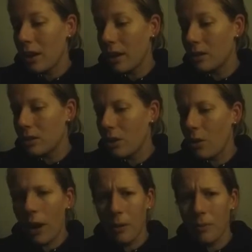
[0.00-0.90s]
And
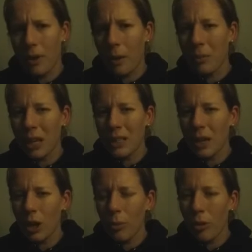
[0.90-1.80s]
so I'm like
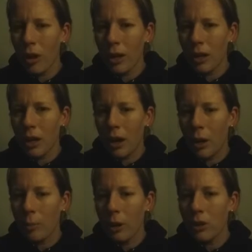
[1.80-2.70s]
terrible on it
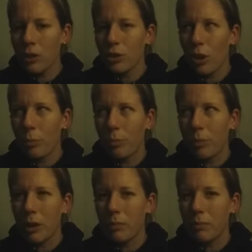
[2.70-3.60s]
on Periscope,
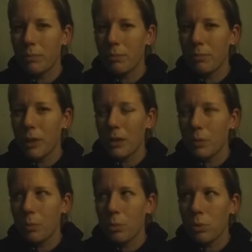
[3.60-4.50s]
but
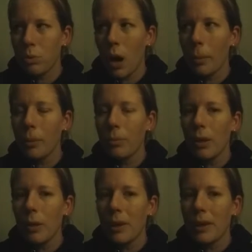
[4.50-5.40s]
that's
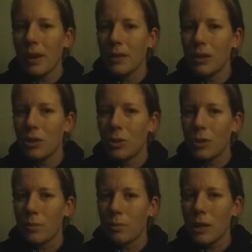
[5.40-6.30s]
probably because it's
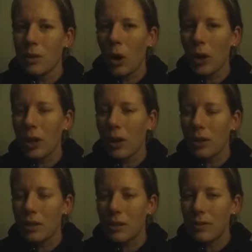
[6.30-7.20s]
just me talking
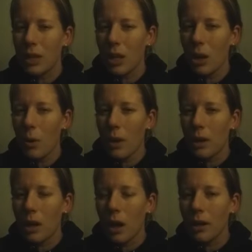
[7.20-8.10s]
on this video
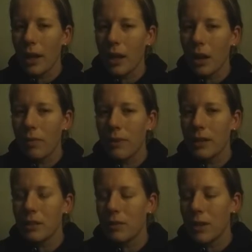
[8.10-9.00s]
and not like a
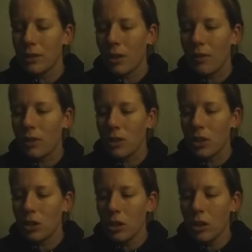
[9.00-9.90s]
face-to-face
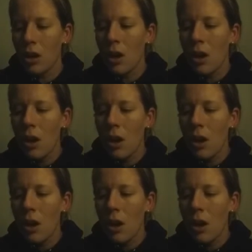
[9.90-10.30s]
conversation.